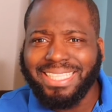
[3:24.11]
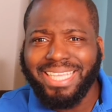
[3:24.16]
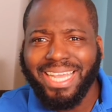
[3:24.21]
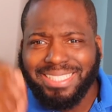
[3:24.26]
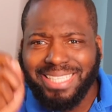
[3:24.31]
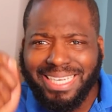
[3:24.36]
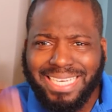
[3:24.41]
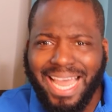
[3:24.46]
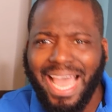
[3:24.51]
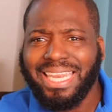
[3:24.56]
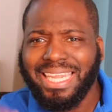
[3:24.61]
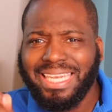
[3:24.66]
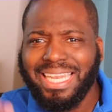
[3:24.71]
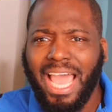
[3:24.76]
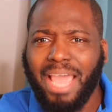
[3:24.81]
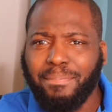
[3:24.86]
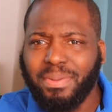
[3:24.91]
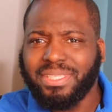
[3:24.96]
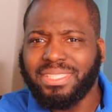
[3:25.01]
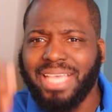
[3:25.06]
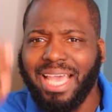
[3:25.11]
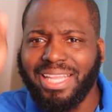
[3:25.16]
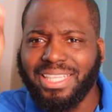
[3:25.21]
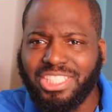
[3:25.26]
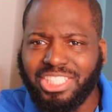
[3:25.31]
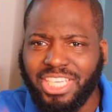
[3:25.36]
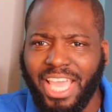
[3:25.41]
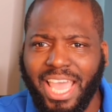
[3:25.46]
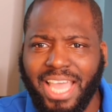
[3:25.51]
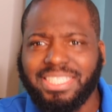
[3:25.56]
there's a 99%
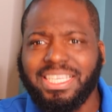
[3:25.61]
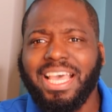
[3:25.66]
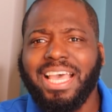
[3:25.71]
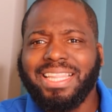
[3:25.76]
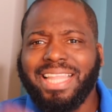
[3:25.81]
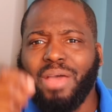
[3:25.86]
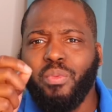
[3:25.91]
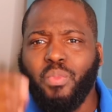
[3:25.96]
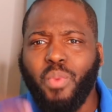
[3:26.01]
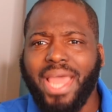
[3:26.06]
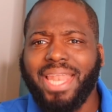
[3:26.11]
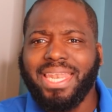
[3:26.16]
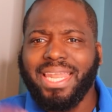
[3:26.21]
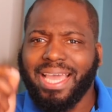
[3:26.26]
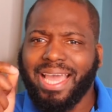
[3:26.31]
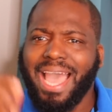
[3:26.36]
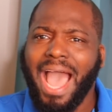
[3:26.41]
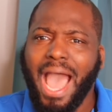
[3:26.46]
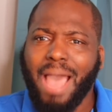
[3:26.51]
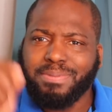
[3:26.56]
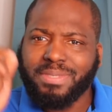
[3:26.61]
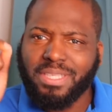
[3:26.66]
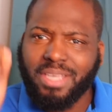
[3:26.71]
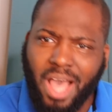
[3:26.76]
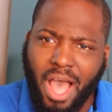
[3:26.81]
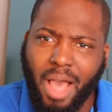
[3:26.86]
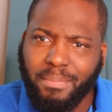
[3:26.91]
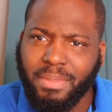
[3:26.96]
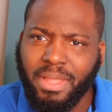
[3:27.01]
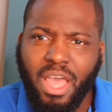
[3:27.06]
chance that when the cops
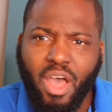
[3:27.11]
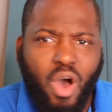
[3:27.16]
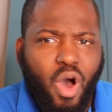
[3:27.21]
come,